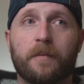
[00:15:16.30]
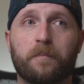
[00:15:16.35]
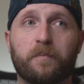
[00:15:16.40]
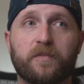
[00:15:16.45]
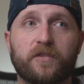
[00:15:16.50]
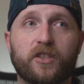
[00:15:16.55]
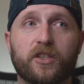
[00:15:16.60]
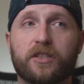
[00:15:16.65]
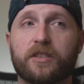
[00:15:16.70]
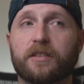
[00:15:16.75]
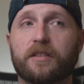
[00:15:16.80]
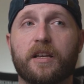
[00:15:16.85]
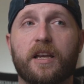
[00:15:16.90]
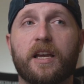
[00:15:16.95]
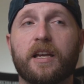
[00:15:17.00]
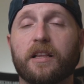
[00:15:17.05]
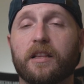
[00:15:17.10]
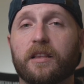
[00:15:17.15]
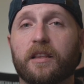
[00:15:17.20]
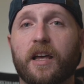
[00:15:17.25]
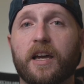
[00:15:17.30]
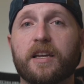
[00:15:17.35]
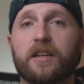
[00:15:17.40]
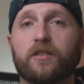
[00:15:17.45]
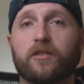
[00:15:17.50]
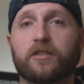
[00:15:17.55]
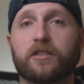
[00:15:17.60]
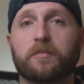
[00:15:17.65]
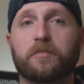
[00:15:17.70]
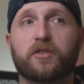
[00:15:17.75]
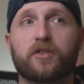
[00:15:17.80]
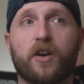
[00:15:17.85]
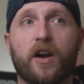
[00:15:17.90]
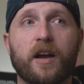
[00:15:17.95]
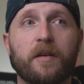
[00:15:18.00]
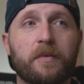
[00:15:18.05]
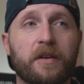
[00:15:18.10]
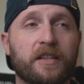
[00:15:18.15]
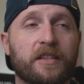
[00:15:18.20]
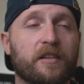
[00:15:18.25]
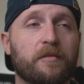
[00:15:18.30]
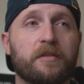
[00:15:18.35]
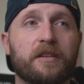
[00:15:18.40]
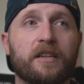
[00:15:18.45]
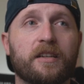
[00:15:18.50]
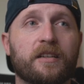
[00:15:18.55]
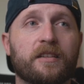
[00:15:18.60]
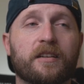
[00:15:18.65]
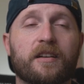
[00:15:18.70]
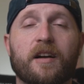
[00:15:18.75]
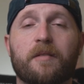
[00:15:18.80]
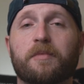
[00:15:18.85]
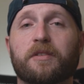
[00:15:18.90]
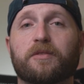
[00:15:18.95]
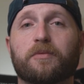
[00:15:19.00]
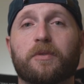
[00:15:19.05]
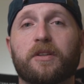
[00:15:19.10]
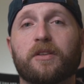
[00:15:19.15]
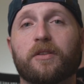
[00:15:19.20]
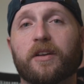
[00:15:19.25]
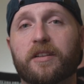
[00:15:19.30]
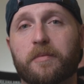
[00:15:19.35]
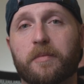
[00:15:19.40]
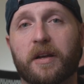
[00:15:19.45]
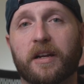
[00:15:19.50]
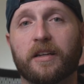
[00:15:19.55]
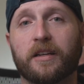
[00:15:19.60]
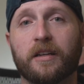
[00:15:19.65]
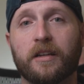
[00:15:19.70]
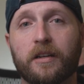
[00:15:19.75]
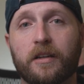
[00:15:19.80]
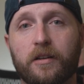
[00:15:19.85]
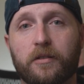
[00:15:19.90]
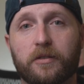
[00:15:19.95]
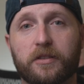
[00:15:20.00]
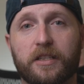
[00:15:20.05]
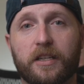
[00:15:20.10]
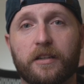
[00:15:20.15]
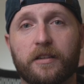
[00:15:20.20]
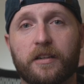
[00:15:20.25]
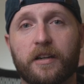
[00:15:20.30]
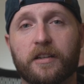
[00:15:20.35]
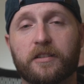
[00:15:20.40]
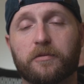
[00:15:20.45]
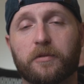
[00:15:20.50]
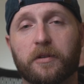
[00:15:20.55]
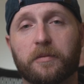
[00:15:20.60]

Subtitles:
just hit like or subscribe and tell me in the comments what you liked about it. See you on the next one.